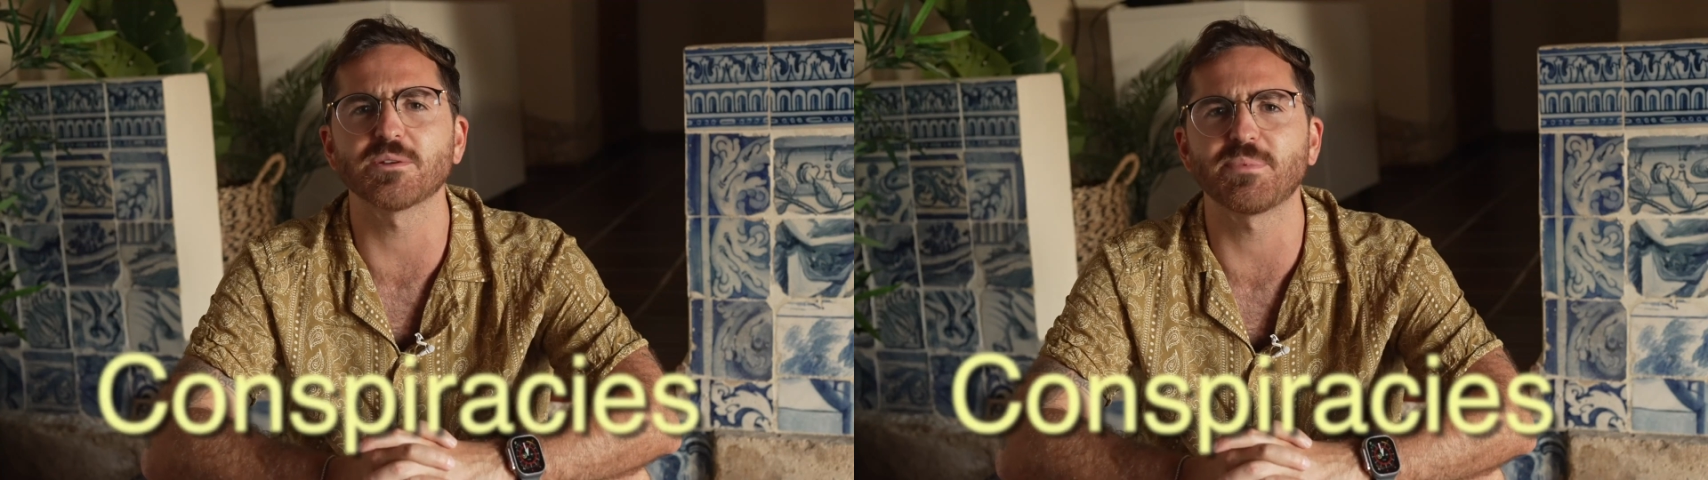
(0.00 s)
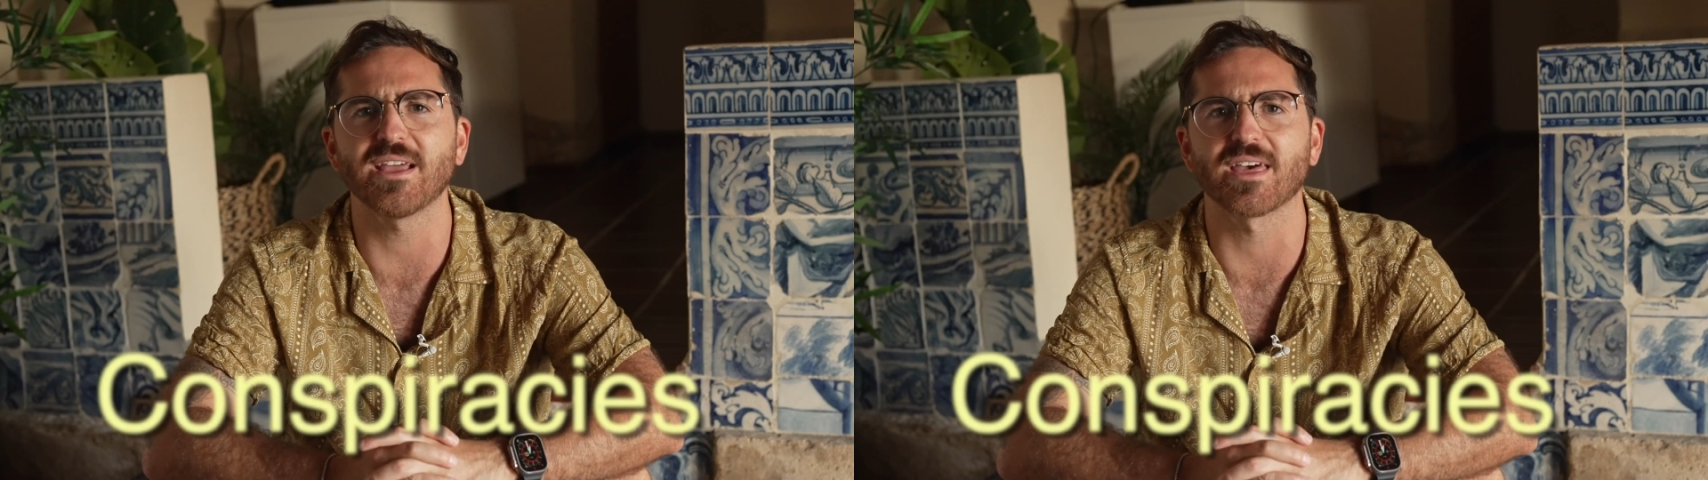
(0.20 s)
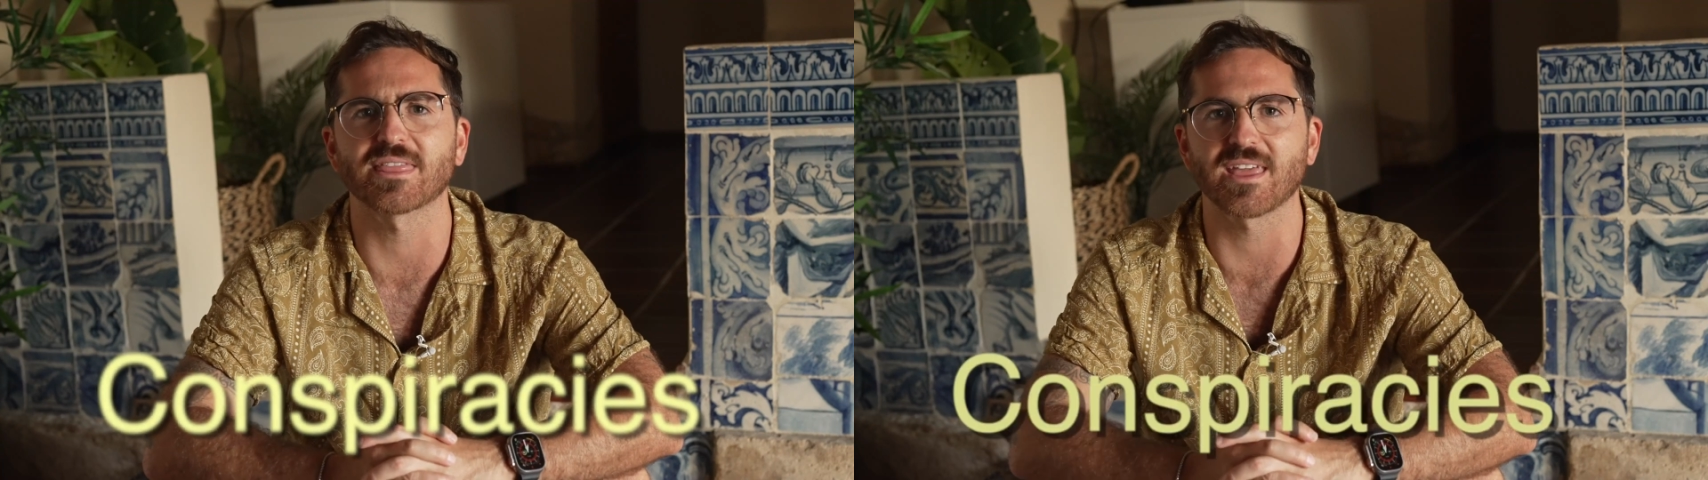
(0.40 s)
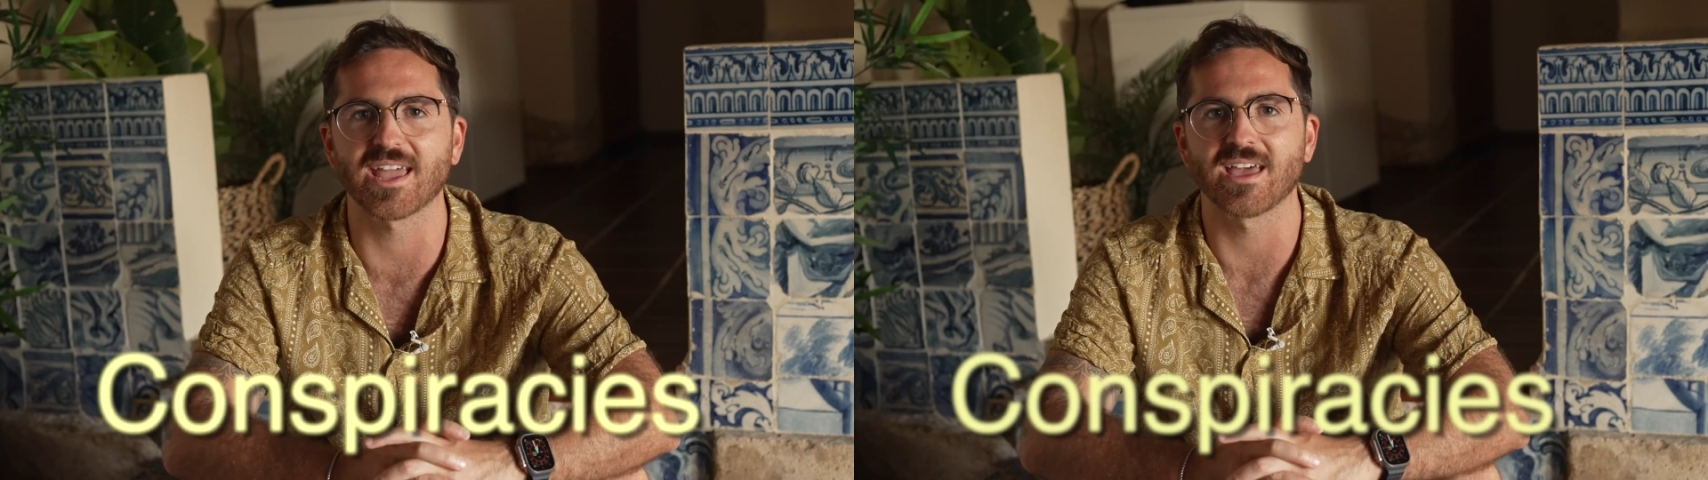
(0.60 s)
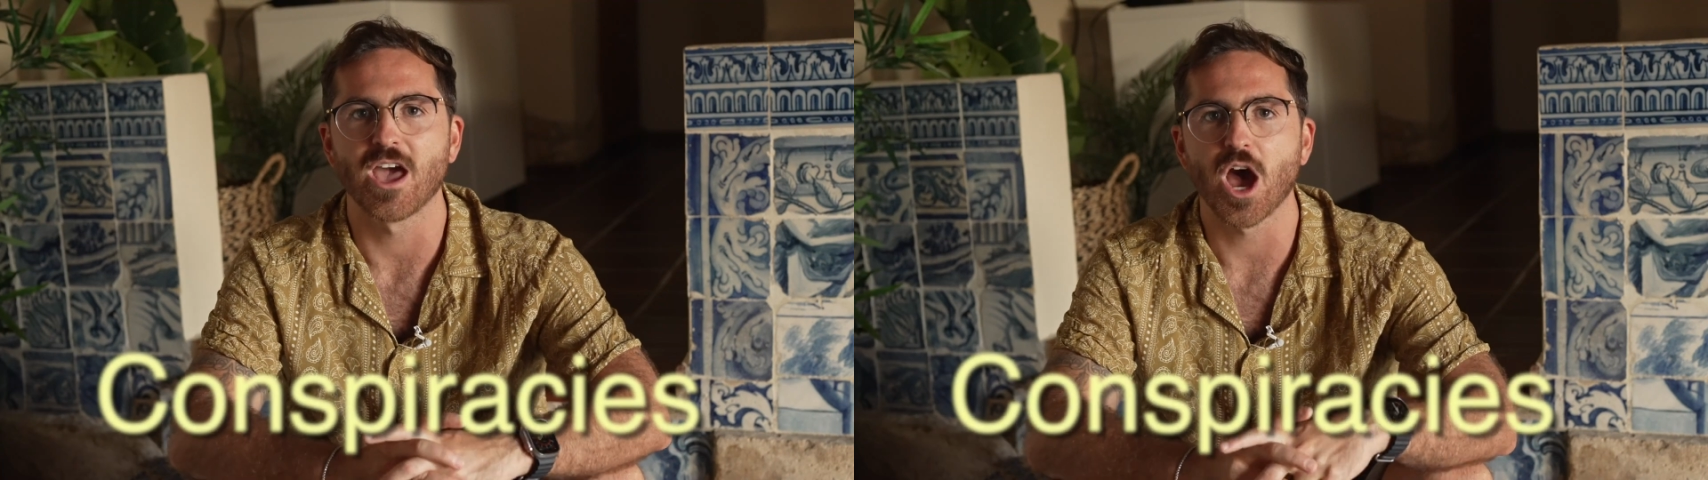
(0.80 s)
to be a
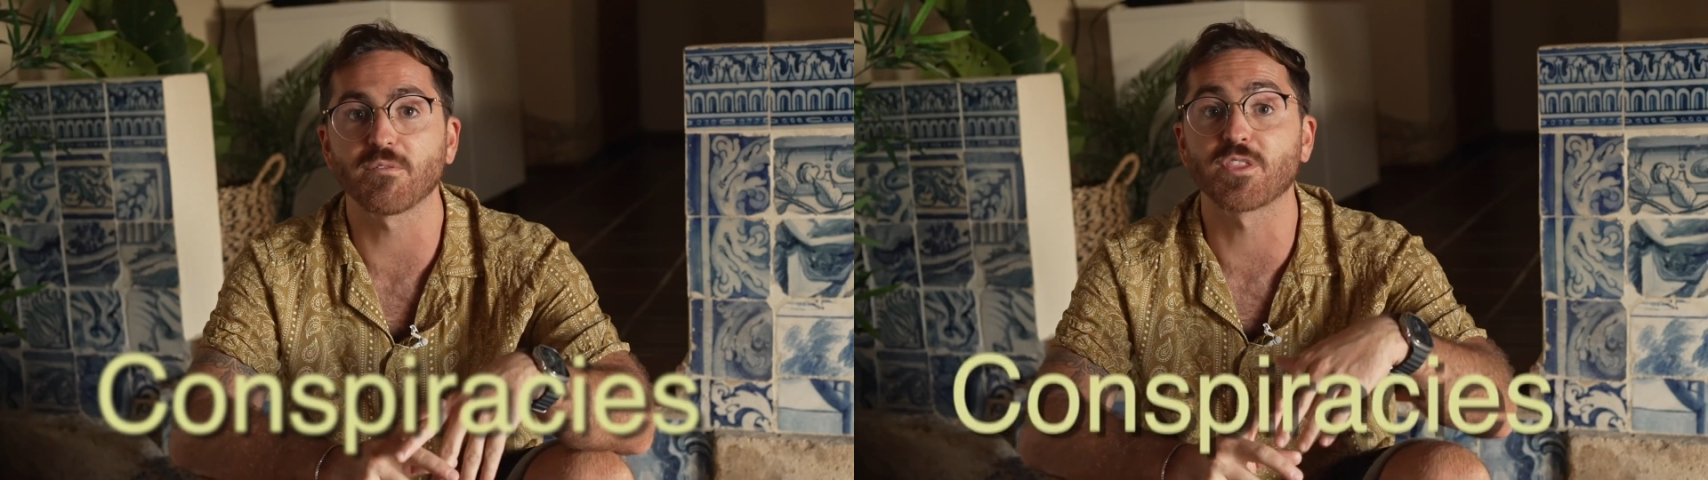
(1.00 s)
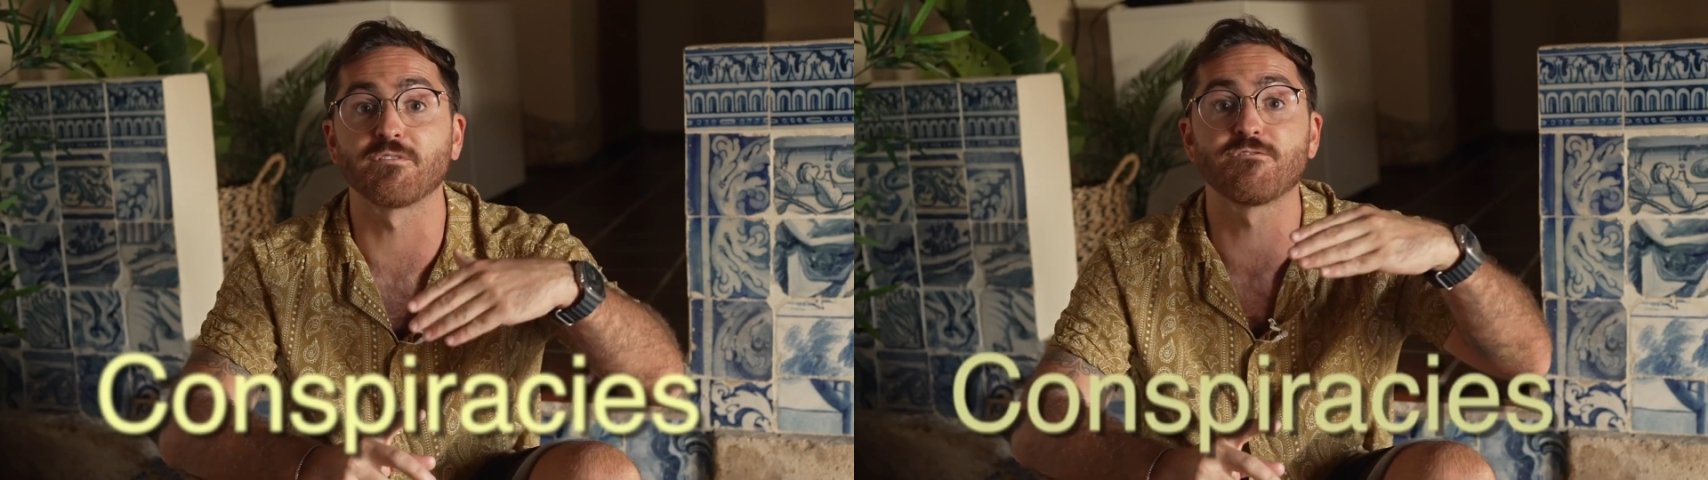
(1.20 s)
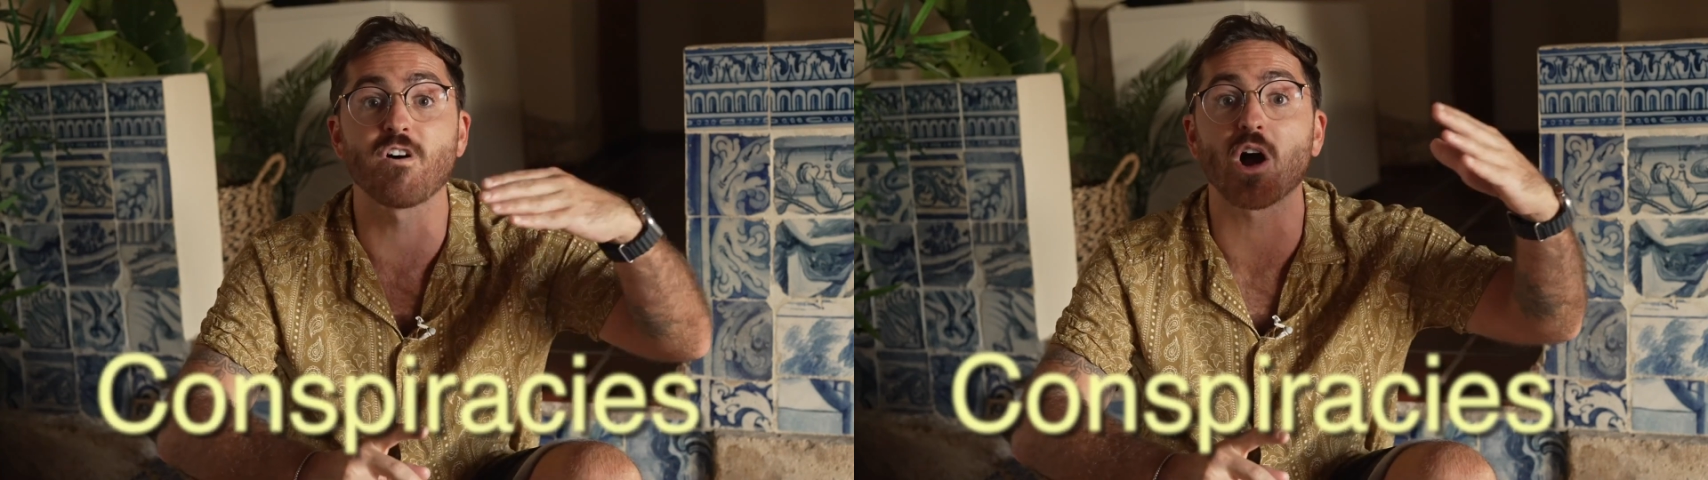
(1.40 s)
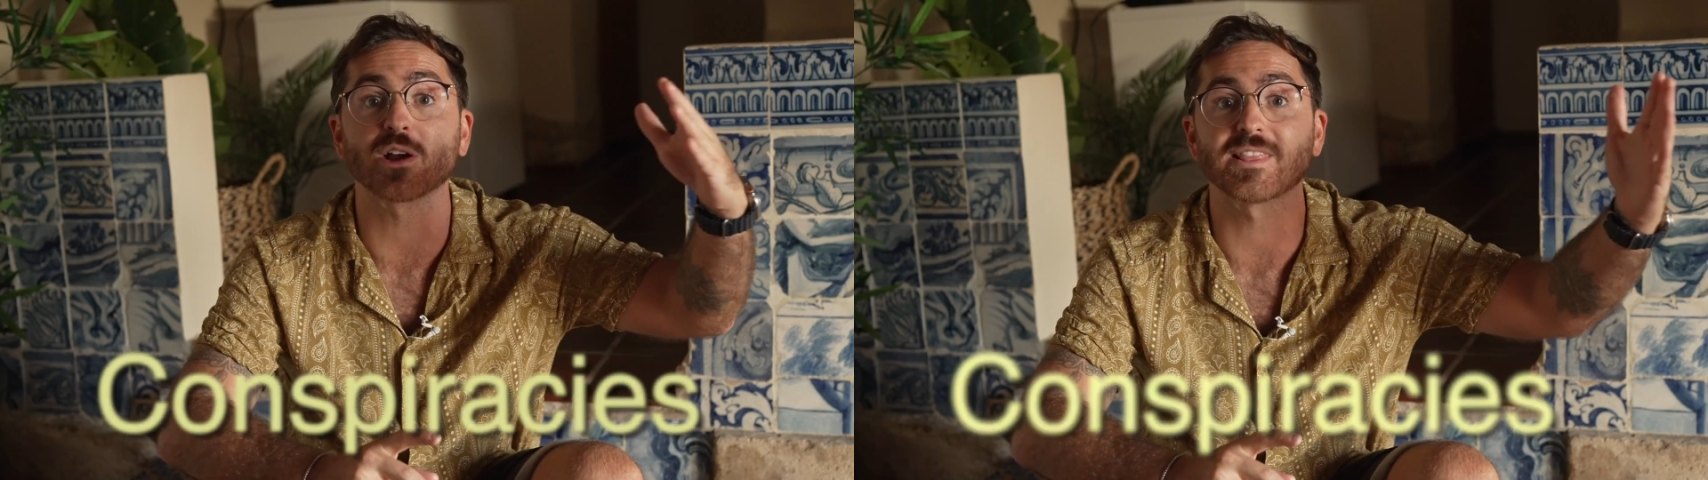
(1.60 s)
thing of the far